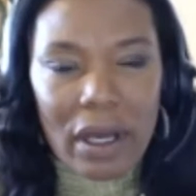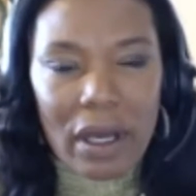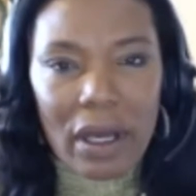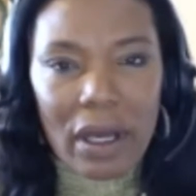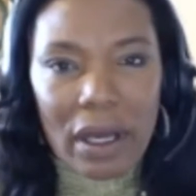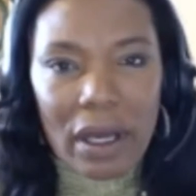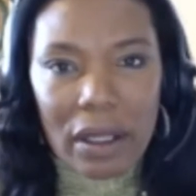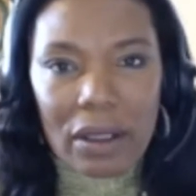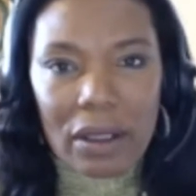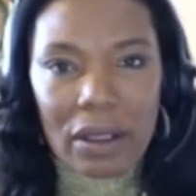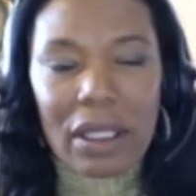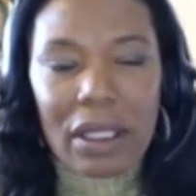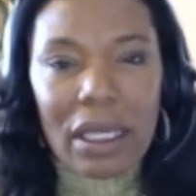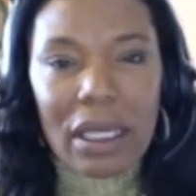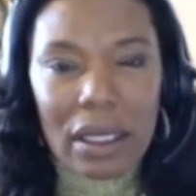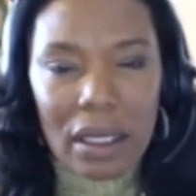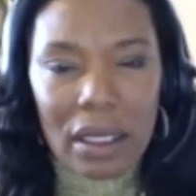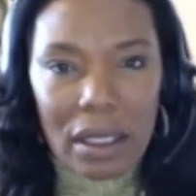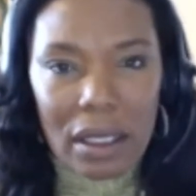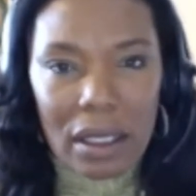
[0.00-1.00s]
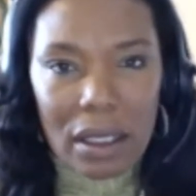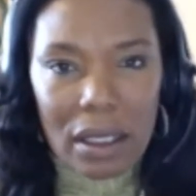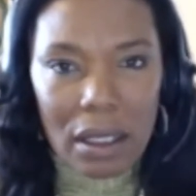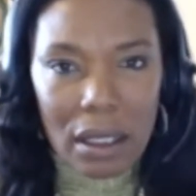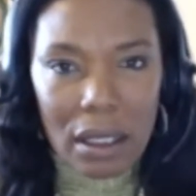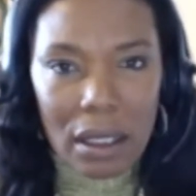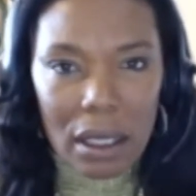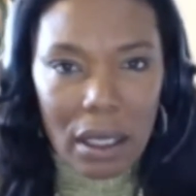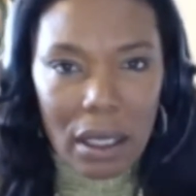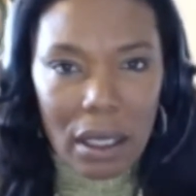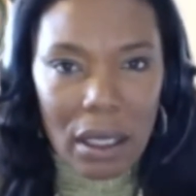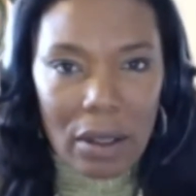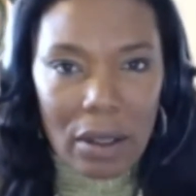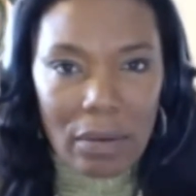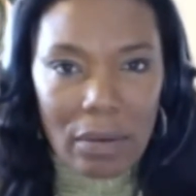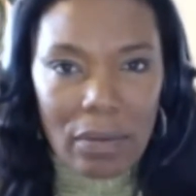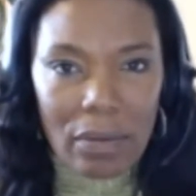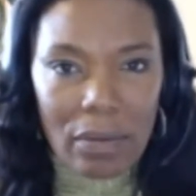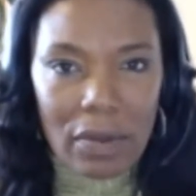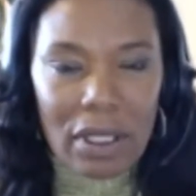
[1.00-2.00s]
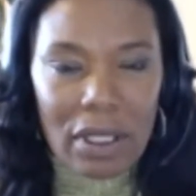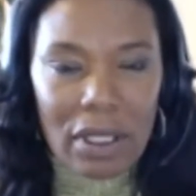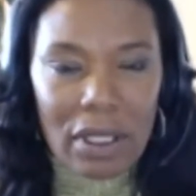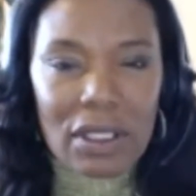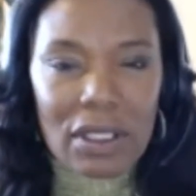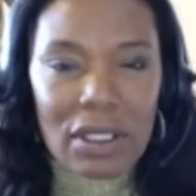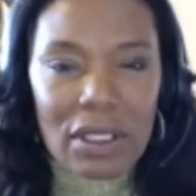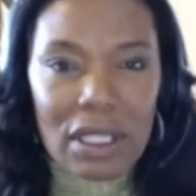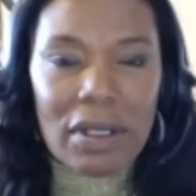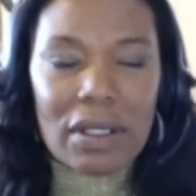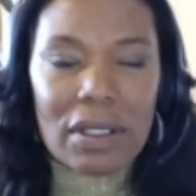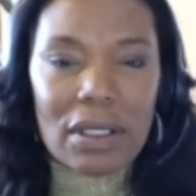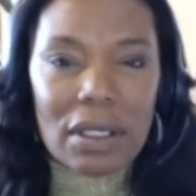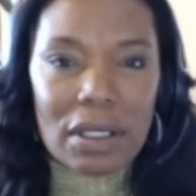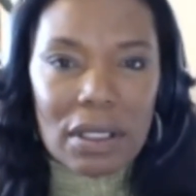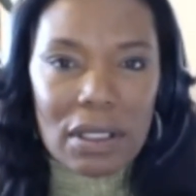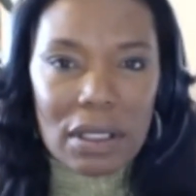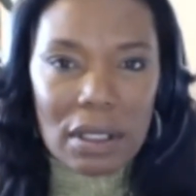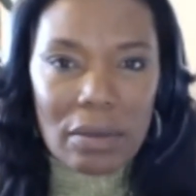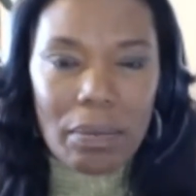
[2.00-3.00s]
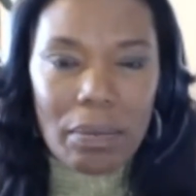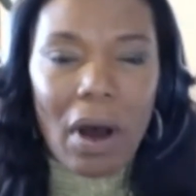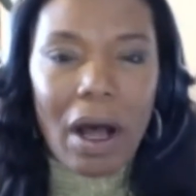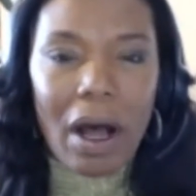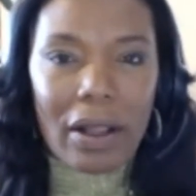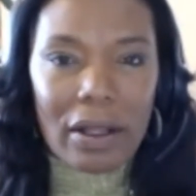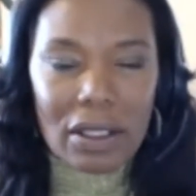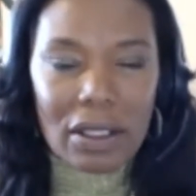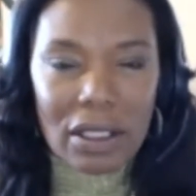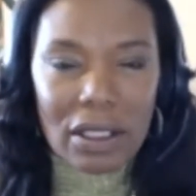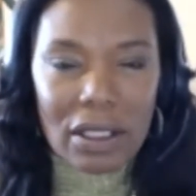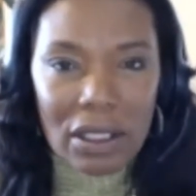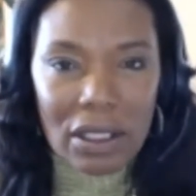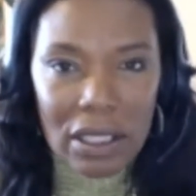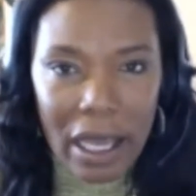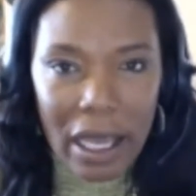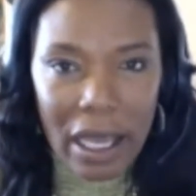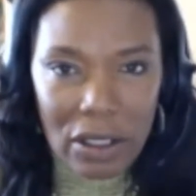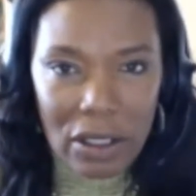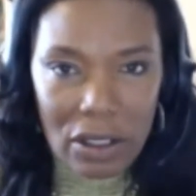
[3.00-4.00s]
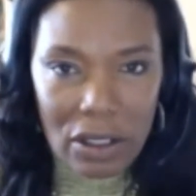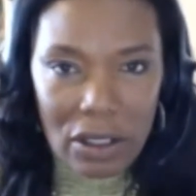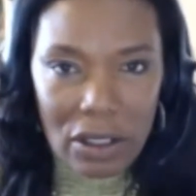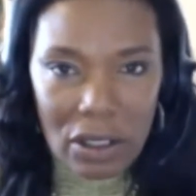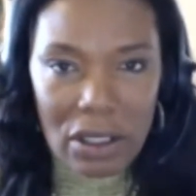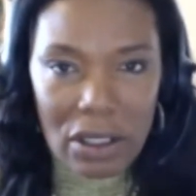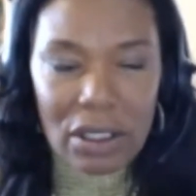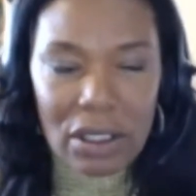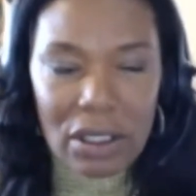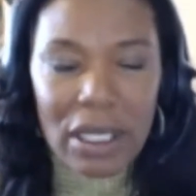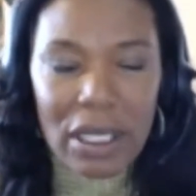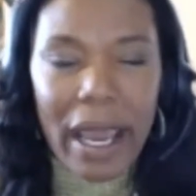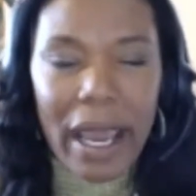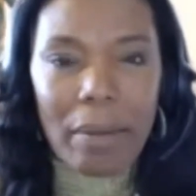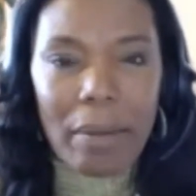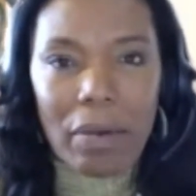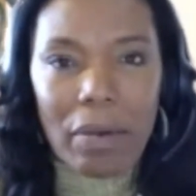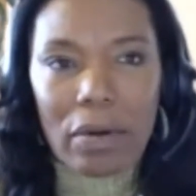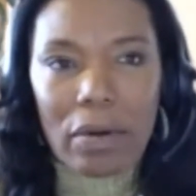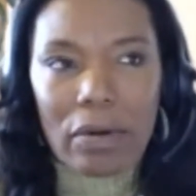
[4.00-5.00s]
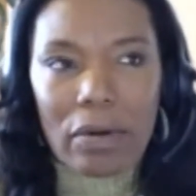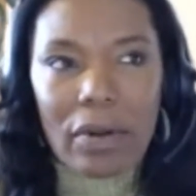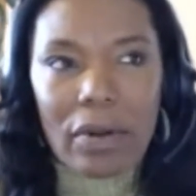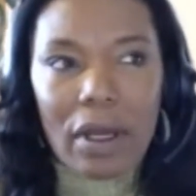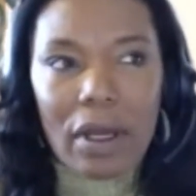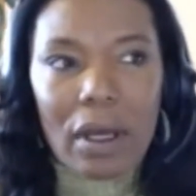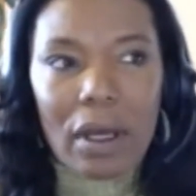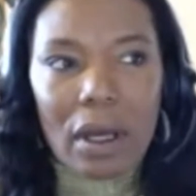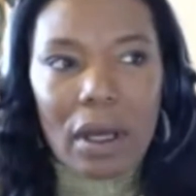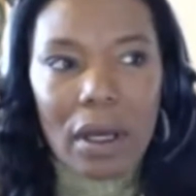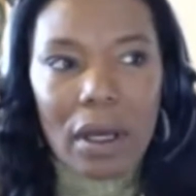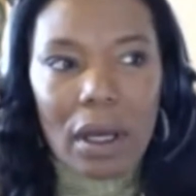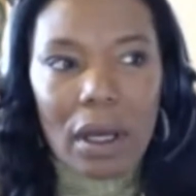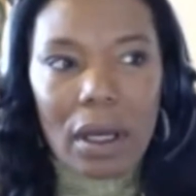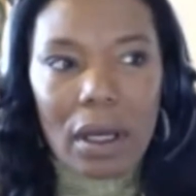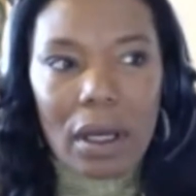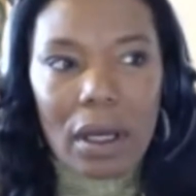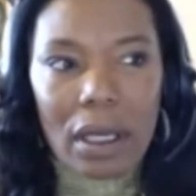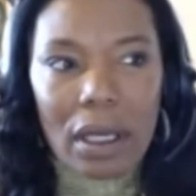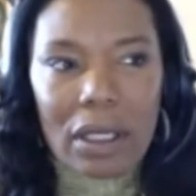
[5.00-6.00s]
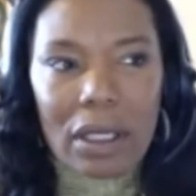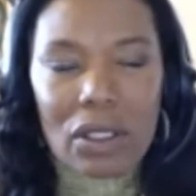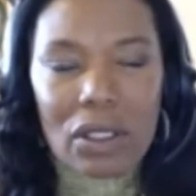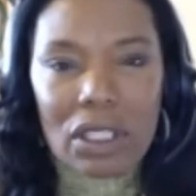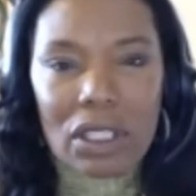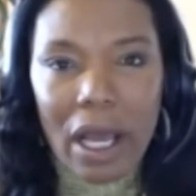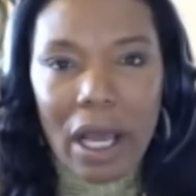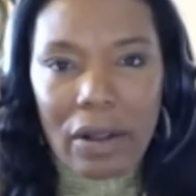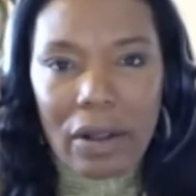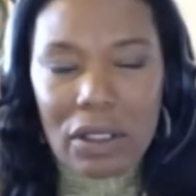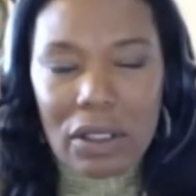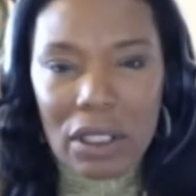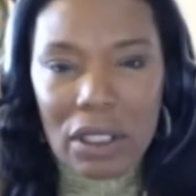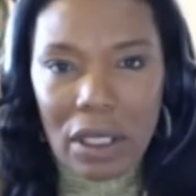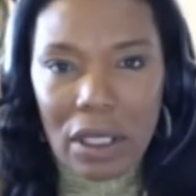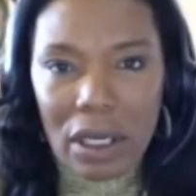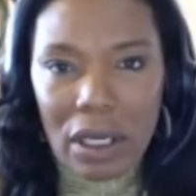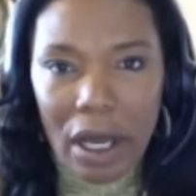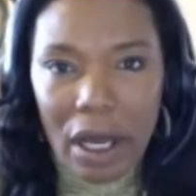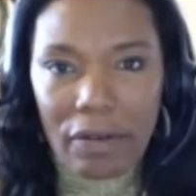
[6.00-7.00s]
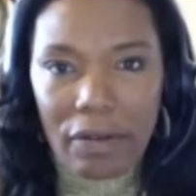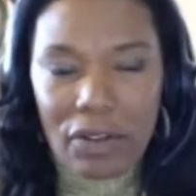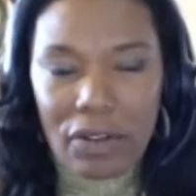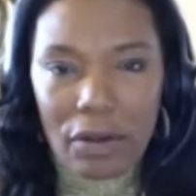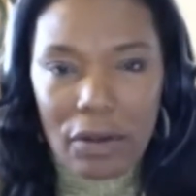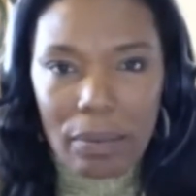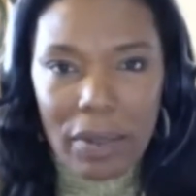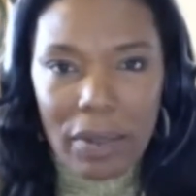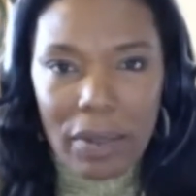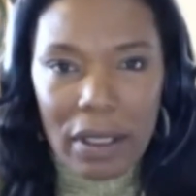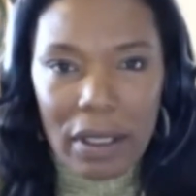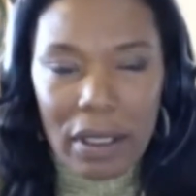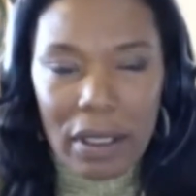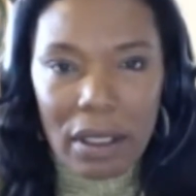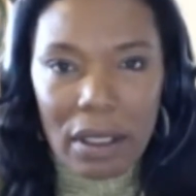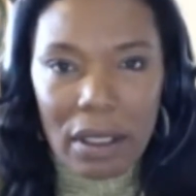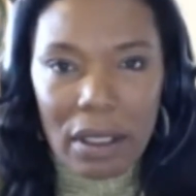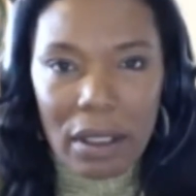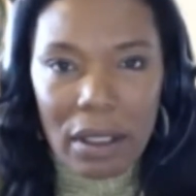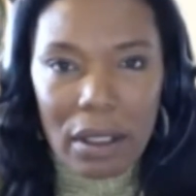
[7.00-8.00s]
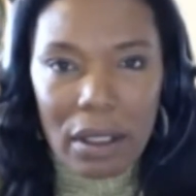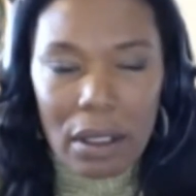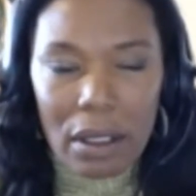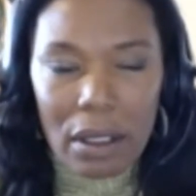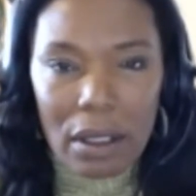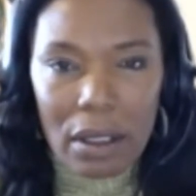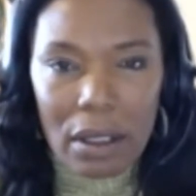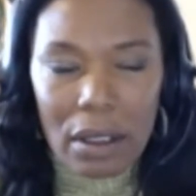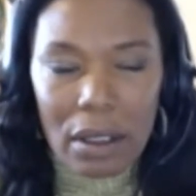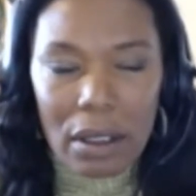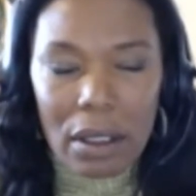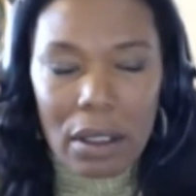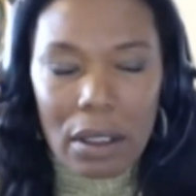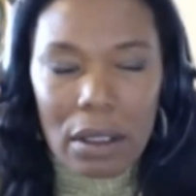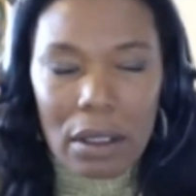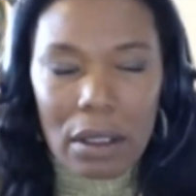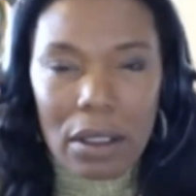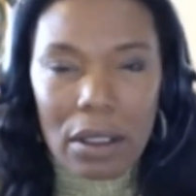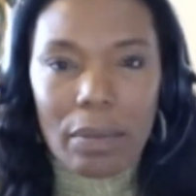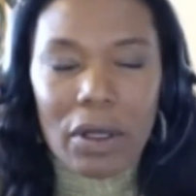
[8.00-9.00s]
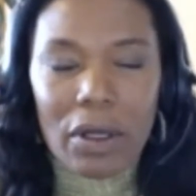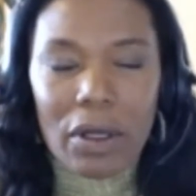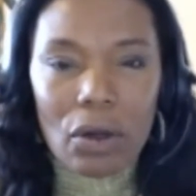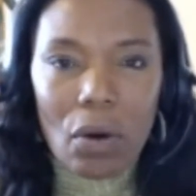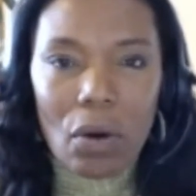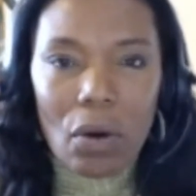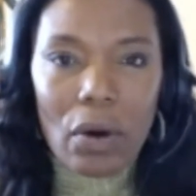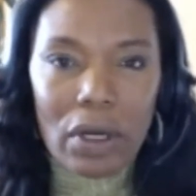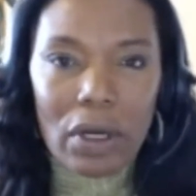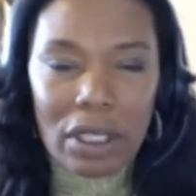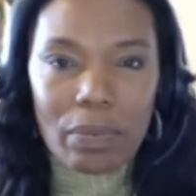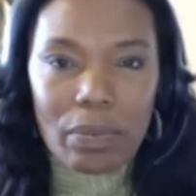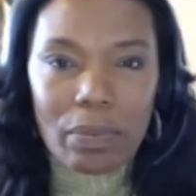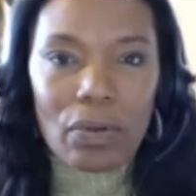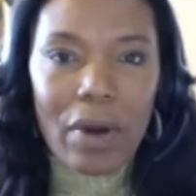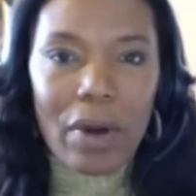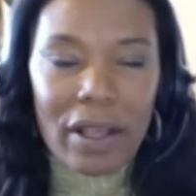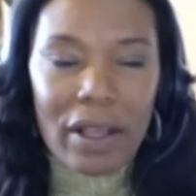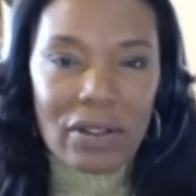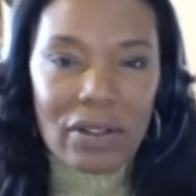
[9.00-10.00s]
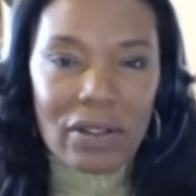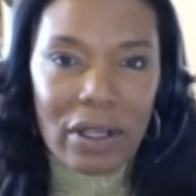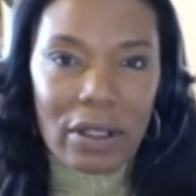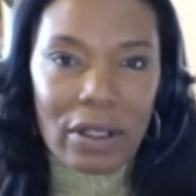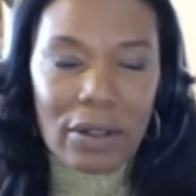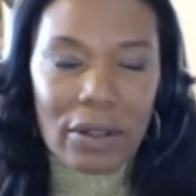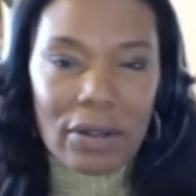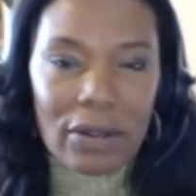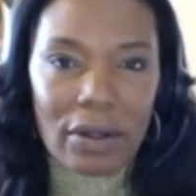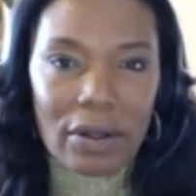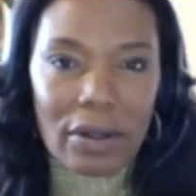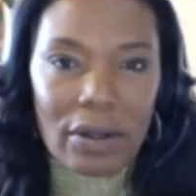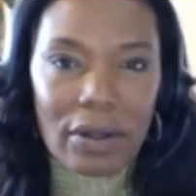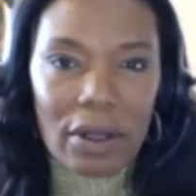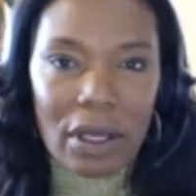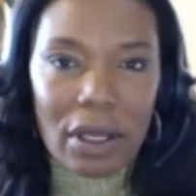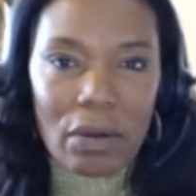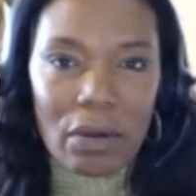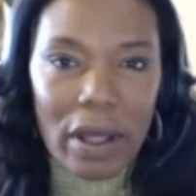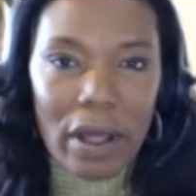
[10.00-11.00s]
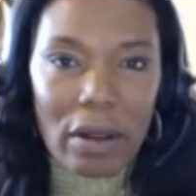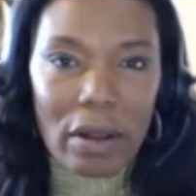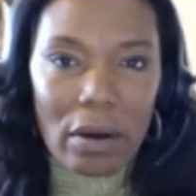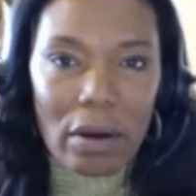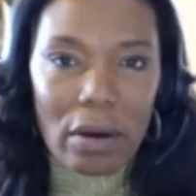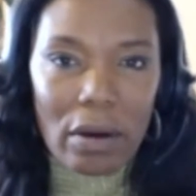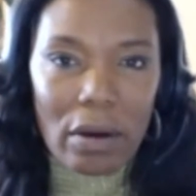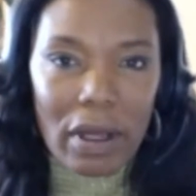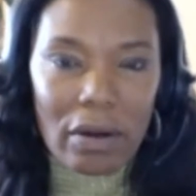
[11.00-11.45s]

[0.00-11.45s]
leading in let's say business and politics as just examples it's challenging enough to be the minority presence whether mm-hmm.